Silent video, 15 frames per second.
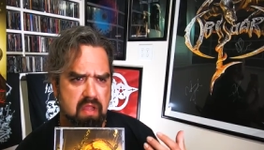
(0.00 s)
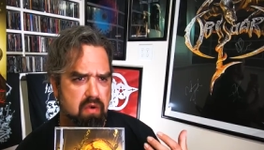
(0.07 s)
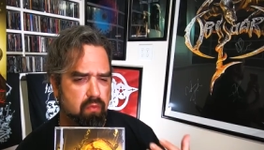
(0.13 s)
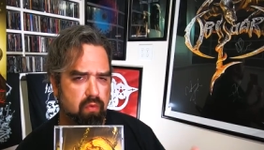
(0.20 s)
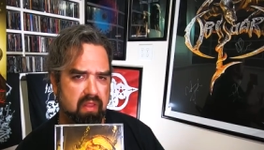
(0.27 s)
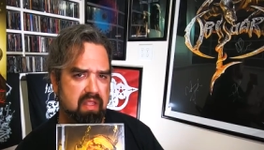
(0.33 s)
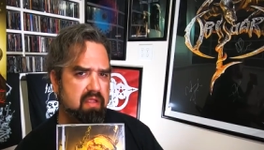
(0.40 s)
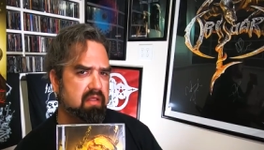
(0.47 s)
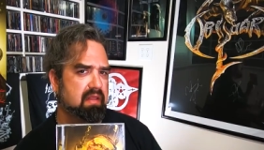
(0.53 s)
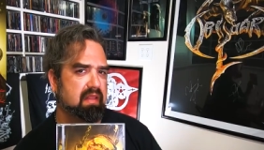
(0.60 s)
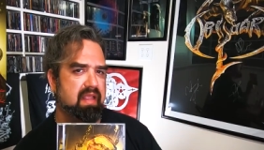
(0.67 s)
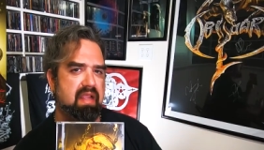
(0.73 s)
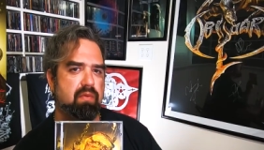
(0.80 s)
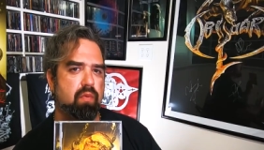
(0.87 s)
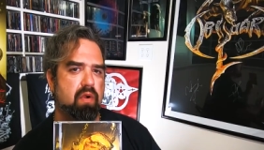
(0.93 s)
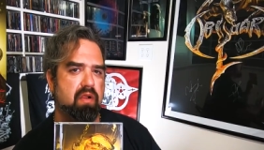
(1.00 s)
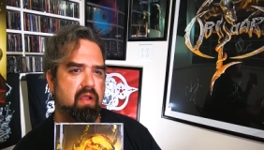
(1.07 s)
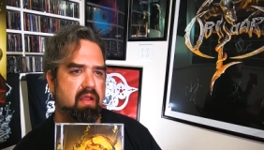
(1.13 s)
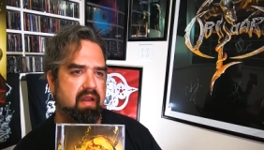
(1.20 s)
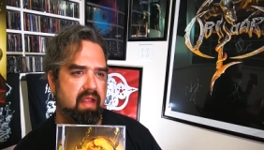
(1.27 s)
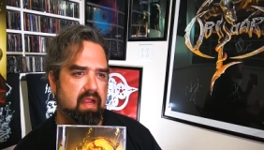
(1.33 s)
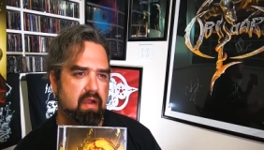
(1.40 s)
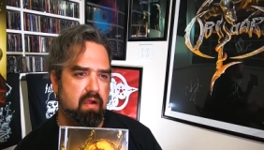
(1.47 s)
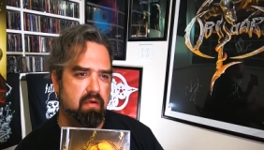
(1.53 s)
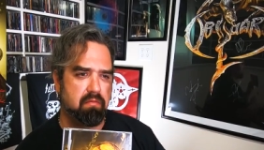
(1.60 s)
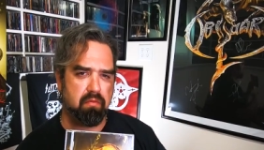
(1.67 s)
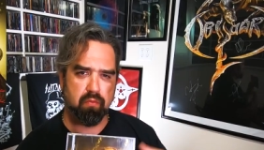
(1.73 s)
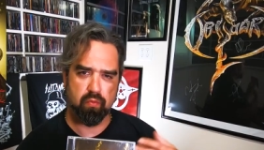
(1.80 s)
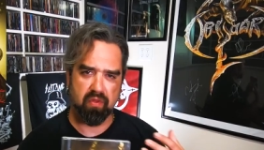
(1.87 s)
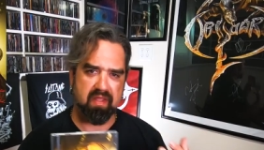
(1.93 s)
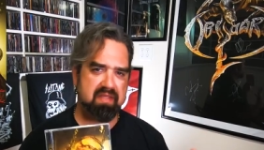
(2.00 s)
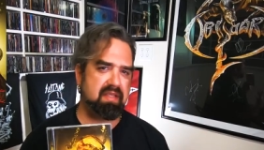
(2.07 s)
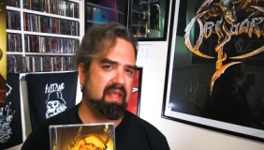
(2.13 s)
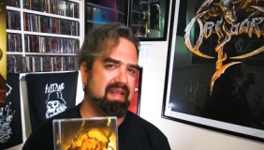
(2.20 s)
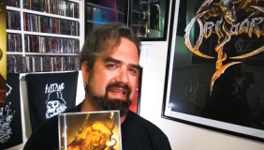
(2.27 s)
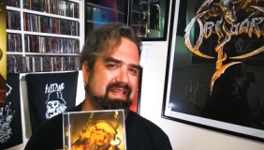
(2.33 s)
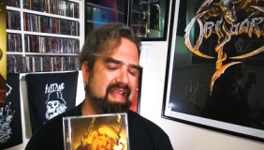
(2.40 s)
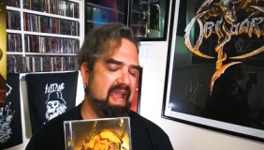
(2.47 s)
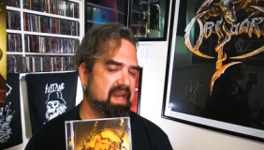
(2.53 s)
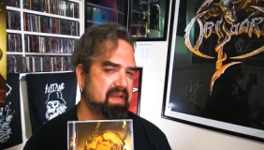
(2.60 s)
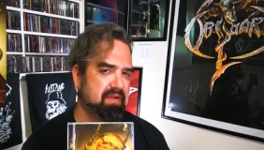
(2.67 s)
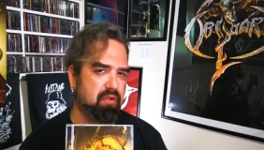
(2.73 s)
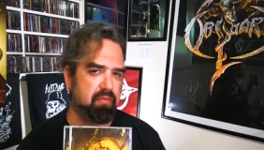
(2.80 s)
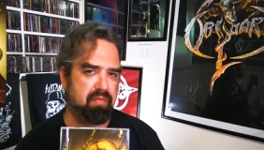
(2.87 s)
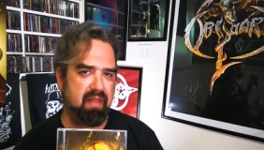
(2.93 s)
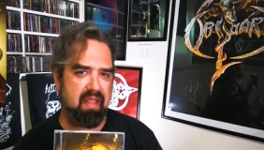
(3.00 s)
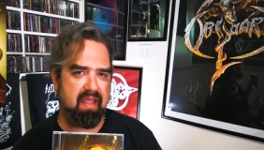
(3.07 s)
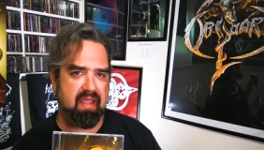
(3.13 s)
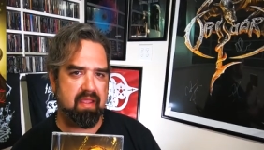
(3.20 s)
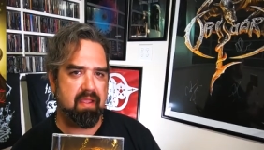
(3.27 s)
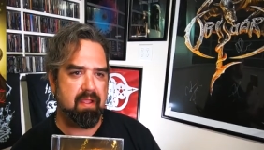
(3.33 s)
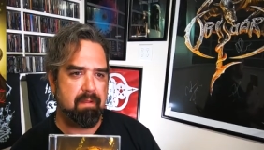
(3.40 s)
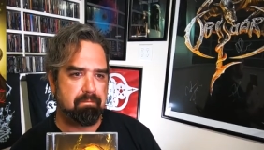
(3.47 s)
really good lead work on here, really solid technical play,